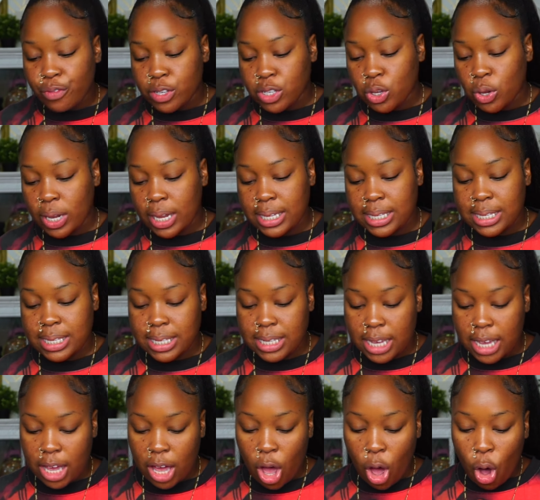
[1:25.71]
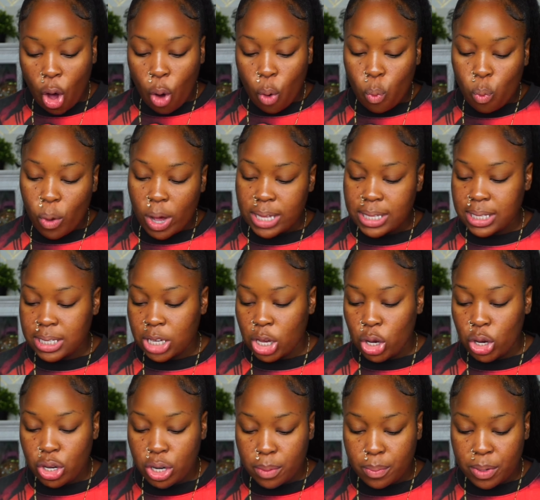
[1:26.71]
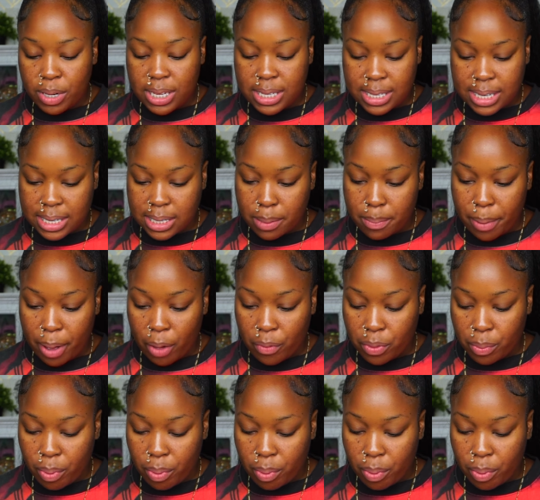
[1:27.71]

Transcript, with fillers: So let's see what Huda Beauty says about the